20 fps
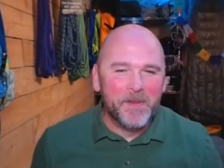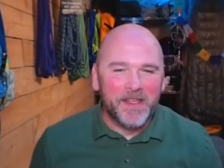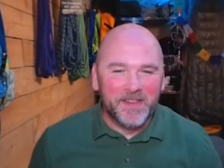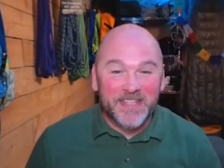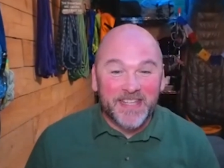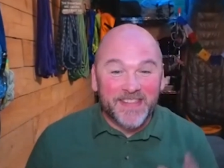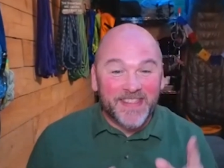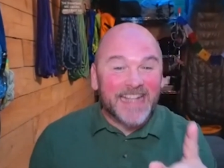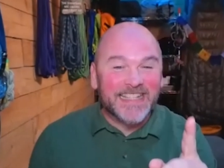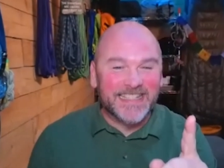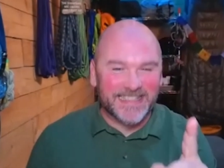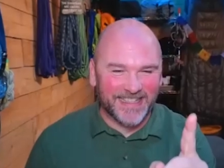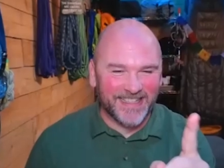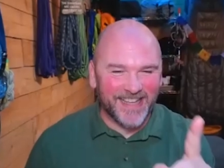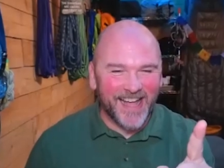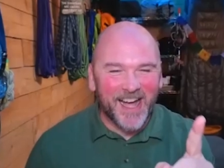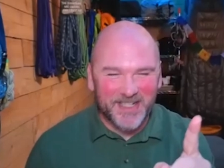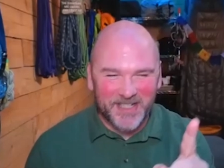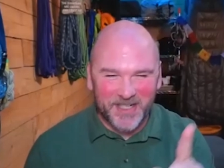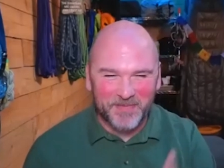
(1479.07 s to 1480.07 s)
See, that's the
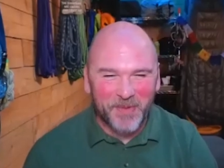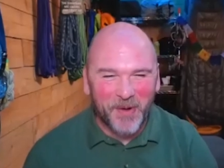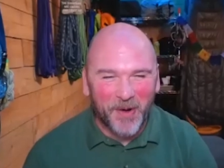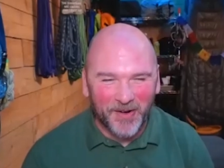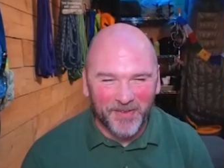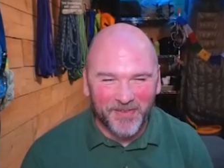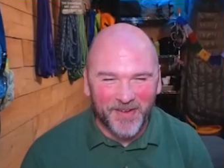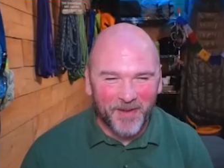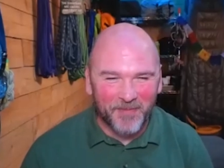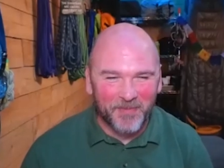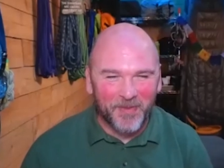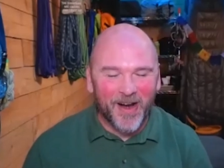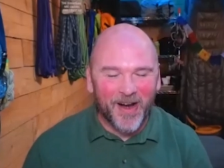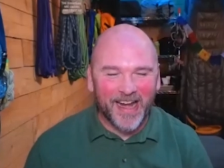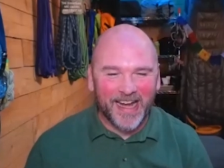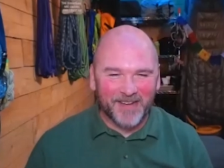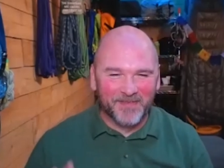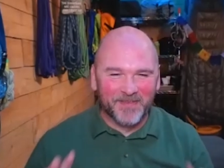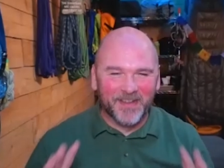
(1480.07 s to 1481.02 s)
logic part of our brain.